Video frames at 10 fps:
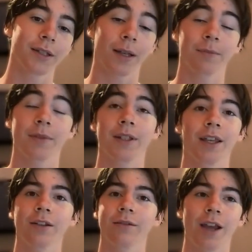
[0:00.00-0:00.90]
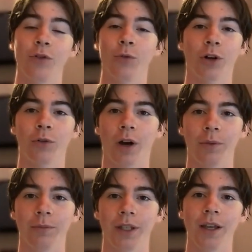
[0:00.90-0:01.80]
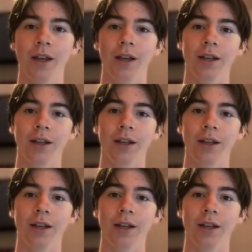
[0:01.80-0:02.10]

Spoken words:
Since I'm seeing everyone around me